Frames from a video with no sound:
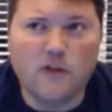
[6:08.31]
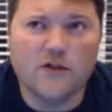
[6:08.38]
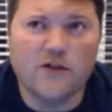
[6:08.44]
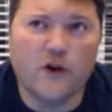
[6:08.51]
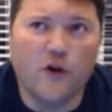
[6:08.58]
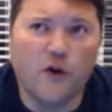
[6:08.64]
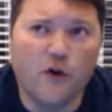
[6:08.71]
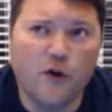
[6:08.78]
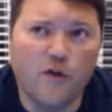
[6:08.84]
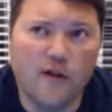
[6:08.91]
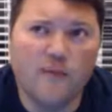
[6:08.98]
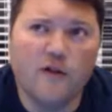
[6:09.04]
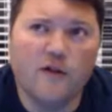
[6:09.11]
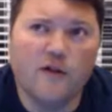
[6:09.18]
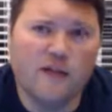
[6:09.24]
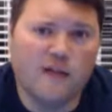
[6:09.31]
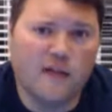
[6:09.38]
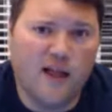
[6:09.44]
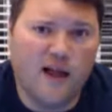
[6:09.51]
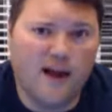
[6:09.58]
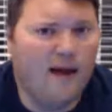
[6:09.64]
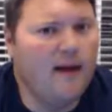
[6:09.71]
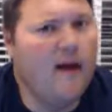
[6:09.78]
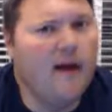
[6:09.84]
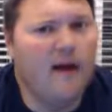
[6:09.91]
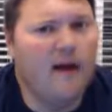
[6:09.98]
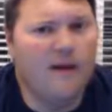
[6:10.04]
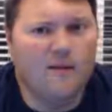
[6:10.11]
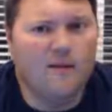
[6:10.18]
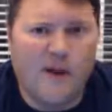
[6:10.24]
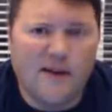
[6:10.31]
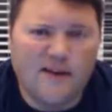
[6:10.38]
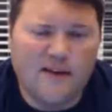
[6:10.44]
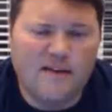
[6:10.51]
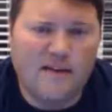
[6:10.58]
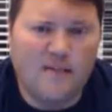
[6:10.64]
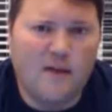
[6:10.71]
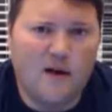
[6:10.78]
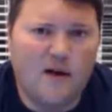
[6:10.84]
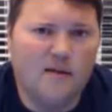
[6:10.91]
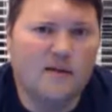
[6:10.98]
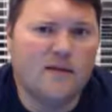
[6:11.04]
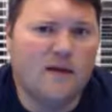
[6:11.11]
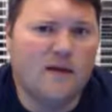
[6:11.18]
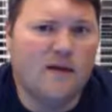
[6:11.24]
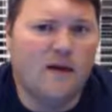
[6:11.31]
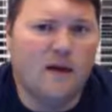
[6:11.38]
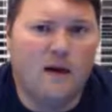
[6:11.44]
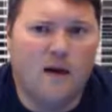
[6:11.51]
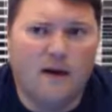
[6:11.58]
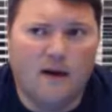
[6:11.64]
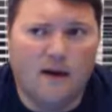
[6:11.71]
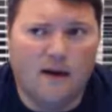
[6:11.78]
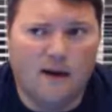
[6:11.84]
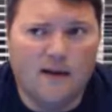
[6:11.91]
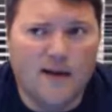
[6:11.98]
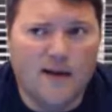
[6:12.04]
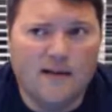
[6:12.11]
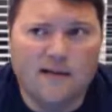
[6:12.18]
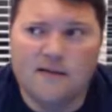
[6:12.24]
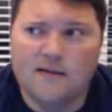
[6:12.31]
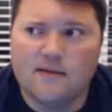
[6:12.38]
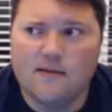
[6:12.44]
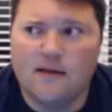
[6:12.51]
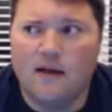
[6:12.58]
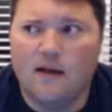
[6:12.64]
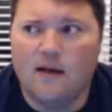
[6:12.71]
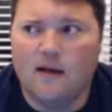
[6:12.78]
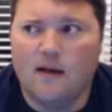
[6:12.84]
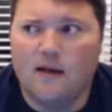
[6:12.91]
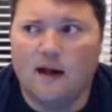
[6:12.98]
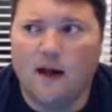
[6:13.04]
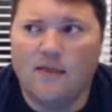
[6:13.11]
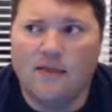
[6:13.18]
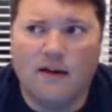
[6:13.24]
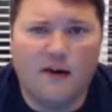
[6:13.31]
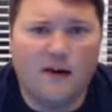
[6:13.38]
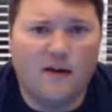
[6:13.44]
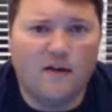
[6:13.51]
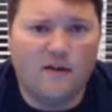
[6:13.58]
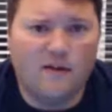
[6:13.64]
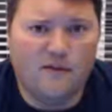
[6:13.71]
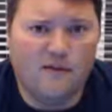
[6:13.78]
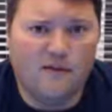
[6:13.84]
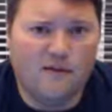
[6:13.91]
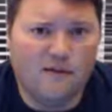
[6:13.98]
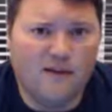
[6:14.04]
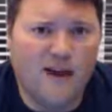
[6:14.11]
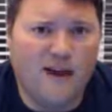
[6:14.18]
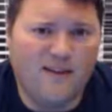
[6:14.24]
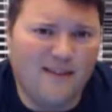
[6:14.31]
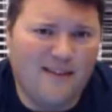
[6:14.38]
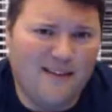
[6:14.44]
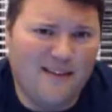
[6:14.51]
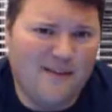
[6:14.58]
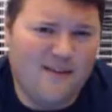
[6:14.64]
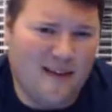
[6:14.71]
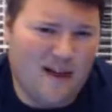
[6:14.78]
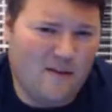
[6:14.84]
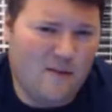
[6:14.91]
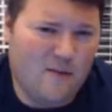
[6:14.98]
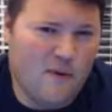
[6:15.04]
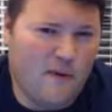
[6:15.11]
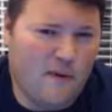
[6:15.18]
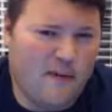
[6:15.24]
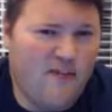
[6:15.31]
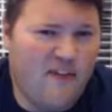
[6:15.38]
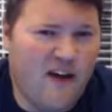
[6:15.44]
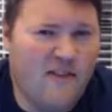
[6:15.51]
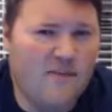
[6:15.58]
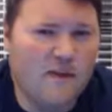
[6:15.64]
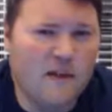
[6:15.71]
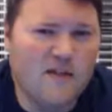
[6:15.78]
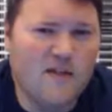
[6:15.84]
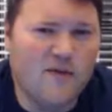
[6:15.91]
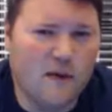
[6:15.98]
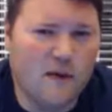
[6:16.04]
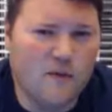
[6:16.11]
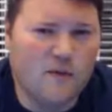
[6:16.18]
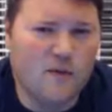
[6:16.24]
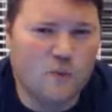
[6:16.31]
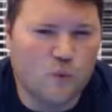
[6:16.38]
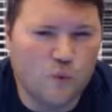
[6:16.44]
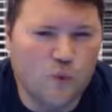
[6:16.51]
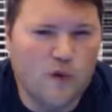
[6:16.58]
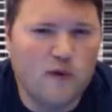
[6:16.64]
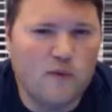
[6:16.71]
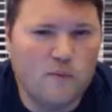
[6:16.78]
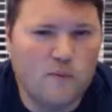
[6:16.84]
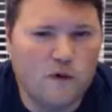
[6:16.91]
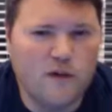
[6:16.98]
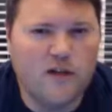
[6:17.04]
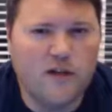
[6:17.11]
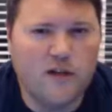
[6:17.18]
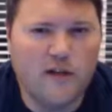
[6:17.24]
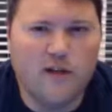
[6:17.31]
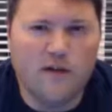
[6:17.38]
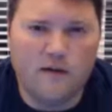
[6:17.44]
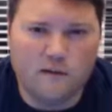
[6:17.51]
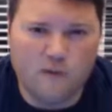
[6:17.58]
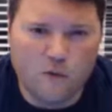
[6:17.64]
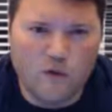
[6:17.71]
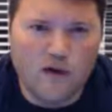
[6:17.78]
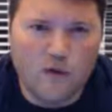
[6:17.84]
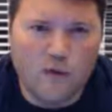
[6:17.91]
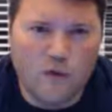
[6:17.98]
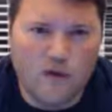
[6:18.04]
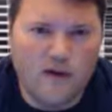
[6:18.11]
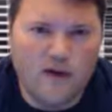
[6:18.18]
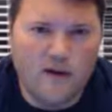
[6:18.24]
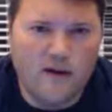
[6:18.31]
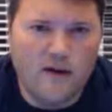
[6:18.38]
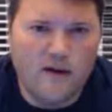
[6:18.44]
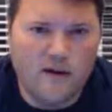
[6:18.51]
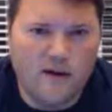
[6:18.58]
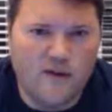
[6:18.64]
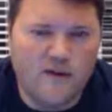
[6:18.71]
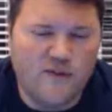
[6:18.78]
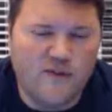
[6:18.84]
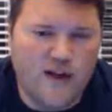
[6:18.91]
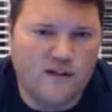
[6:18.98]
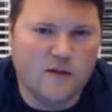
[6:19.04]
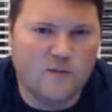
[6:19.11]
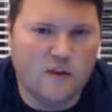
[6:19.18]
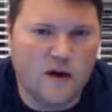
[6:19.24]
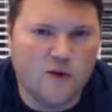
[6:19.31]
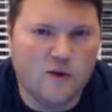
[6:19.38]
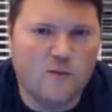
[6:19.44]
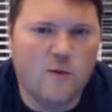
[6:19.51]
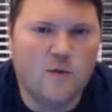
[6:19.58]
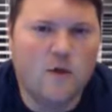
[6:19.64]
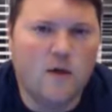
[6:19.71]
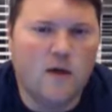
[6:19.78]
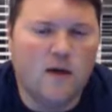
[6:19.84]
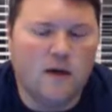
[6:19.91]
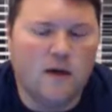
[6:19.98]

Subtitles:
So November to July, about 7 months. I think I could have gotten this down to probably 5 months if I was really pushing it and really wanted to get it done as fast as possible.